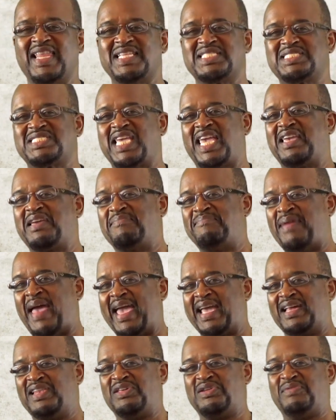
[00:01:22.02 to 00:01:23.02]
let's take it
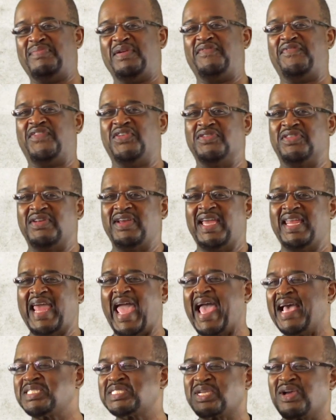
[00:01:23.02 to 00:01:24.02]
back a little bit further and
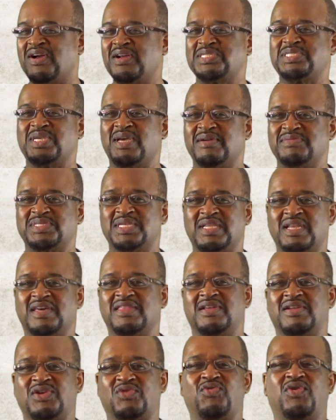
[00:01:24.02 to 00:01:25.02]
ask ourselves
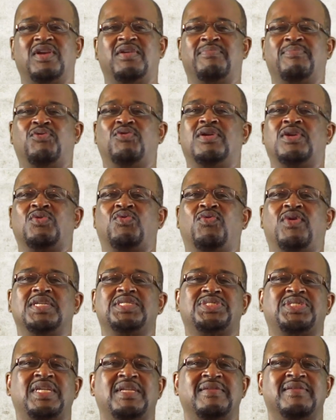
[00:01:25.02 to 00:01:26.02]
another important
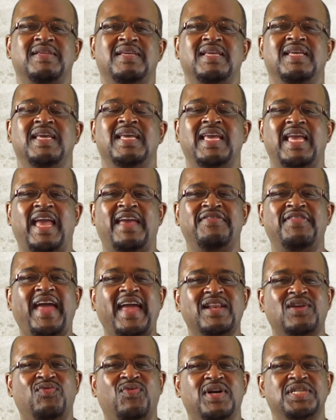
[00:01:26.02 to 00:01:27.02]
question. And
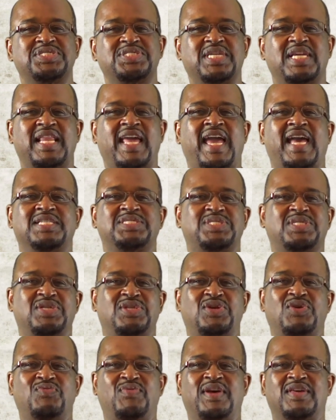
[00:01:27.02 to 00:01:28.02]
that question has to
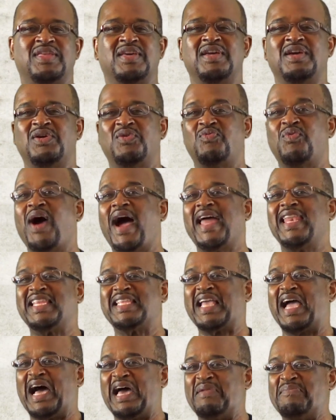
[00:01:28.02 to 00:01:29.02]
do with, why
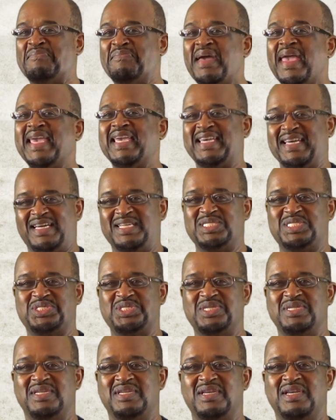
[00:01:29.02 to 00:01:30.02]
did God make
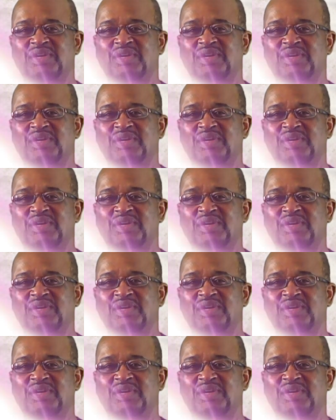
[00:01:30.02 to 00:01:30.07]
us?